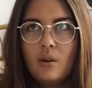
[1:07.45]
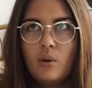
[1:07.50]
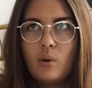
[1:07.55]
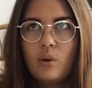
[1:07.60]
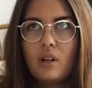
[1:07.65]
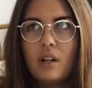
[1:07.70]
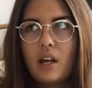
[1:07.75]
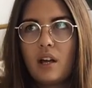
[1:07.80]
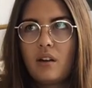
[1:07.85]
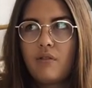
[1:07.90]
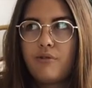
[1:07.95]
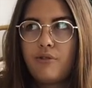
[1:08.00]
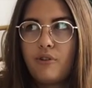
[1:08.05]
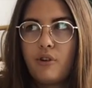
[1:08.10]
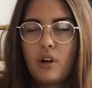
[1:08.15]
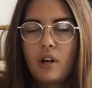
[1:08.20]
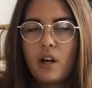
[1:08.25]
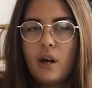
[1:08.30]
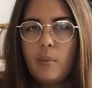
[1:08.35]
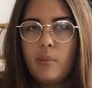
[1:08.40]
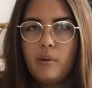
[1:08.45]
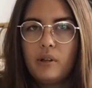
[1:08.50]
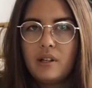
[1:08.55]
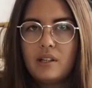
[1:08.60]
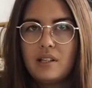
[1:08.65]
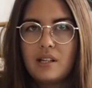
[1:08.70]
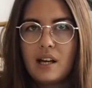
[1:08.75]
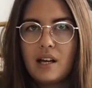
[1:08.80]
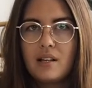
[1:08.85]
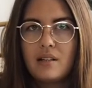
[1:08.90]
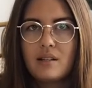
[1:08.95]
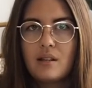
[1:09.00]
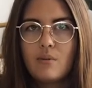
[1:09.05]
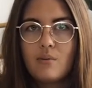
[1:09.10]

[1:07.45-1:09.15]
or like for a couple of days,